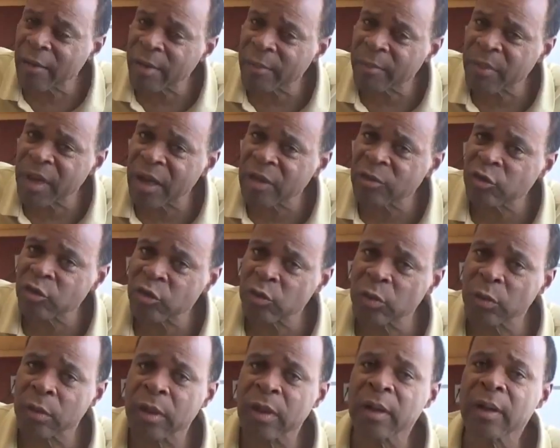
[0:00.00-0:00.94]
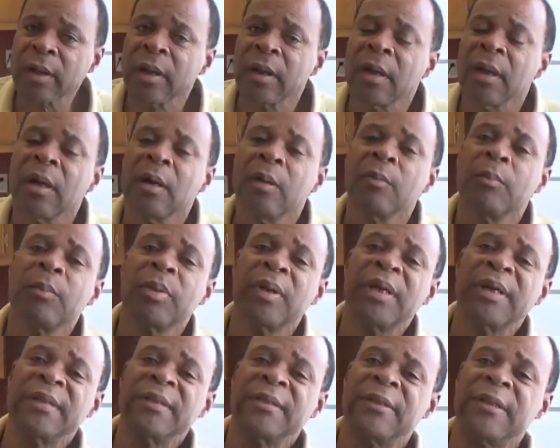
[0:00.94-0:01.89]
I'm not sure,
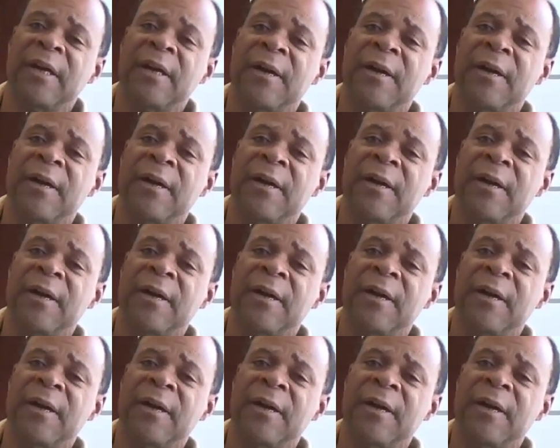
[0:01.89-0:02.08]
but